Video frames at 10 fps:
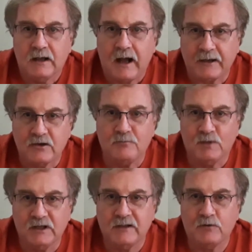I couldn't
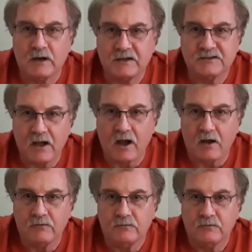believe what I
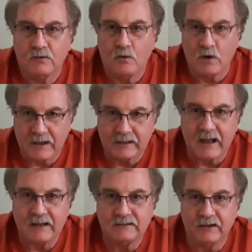saw when I
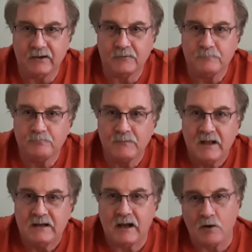got there.
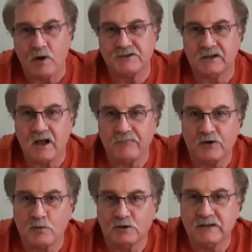Now, I wasn't
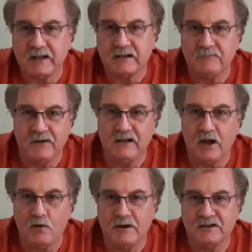comfortable taking
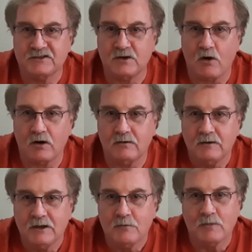video in the store,
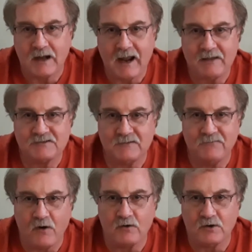but I have some
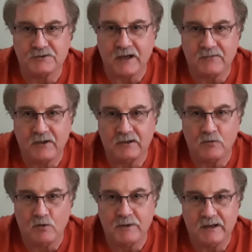photos I think
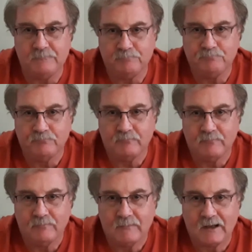will be
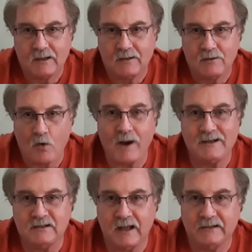quite
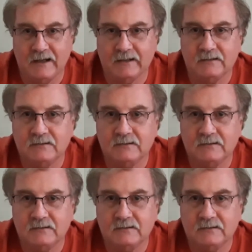enlightening.